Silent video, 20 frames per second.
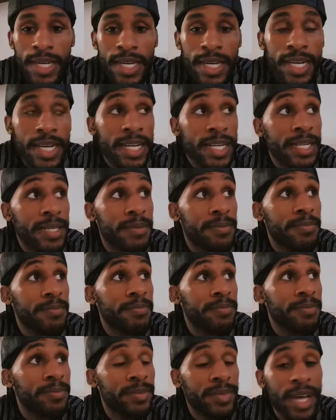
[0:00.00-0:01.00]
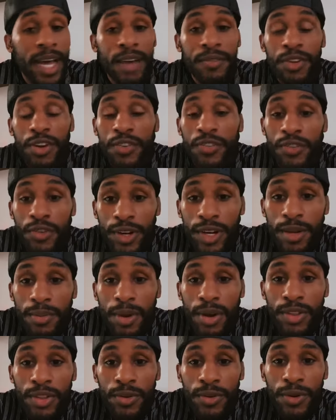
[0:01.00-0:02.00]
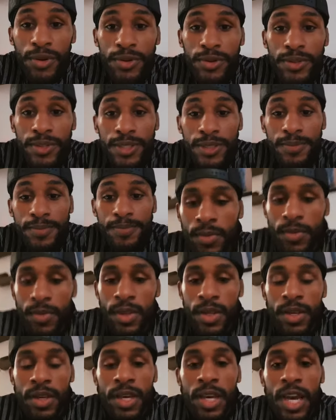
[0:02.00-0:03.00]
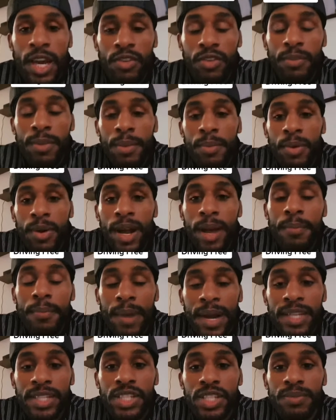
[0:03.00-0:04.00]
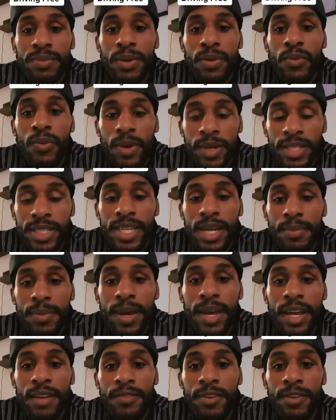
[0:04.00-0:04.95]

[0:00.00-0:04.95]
have your freedom on the roads. And remember, I might just be one step ahead of